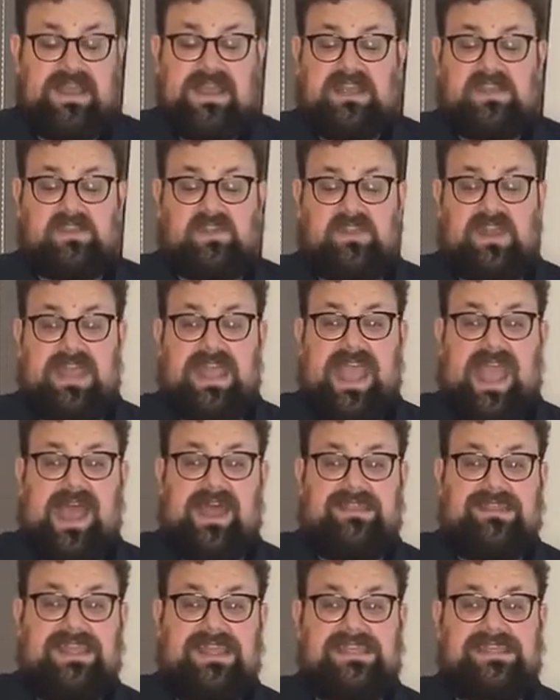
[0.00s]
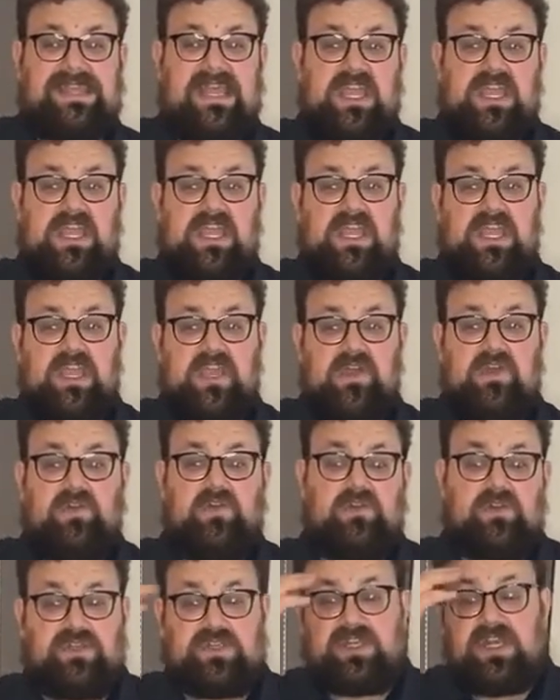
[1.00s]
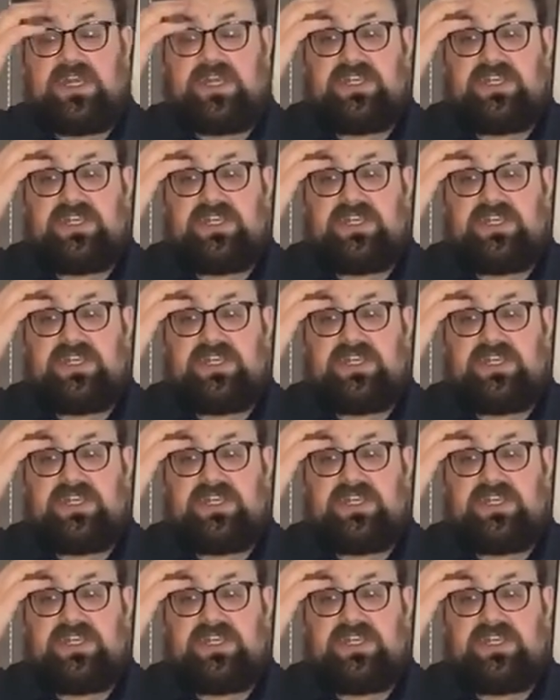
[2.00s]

So they had these huge,